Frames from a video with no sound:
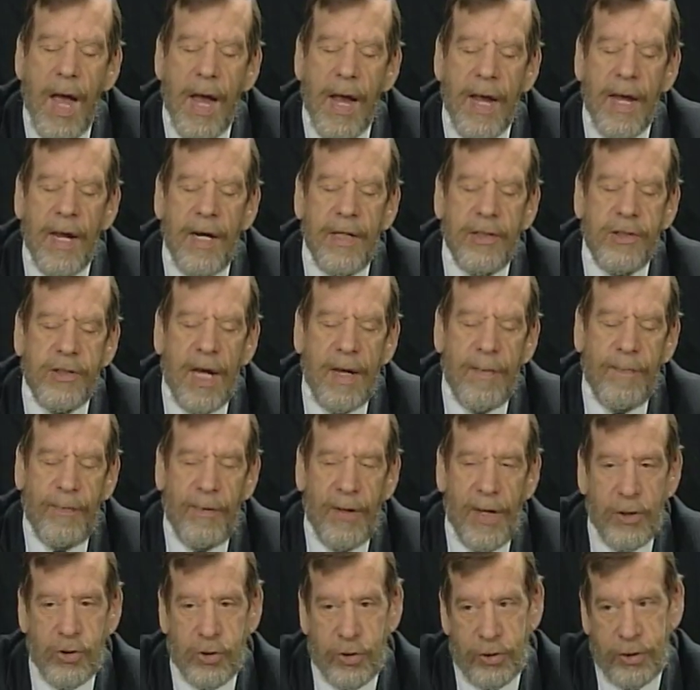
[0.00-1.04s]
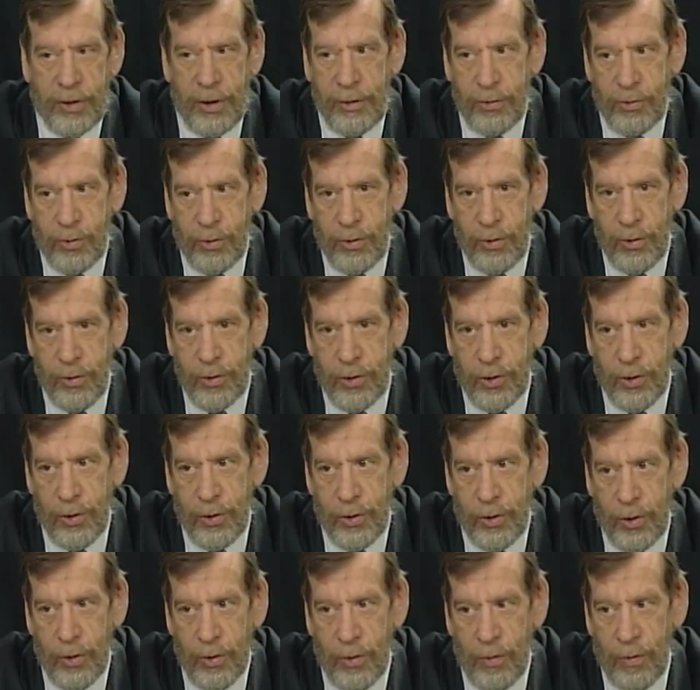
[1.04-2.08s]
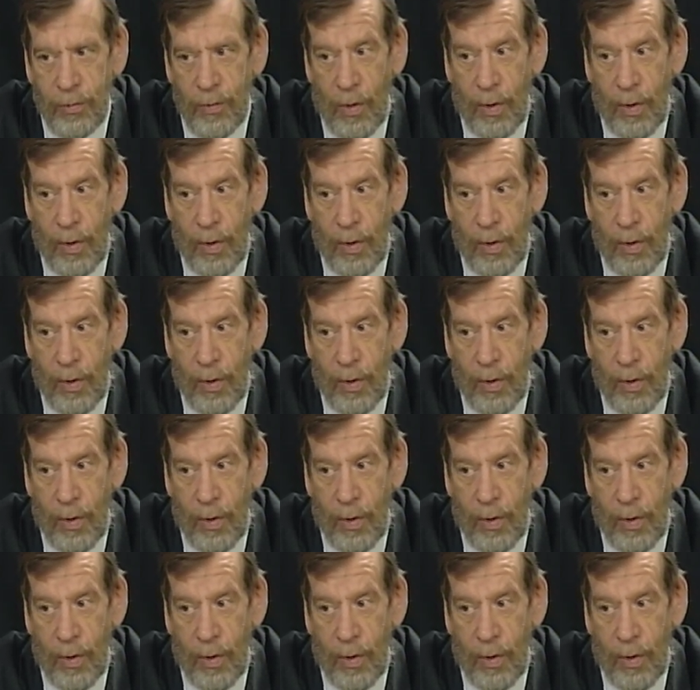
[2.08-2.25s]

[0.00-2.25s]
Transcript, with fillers: It is a pleasure to introduce you to,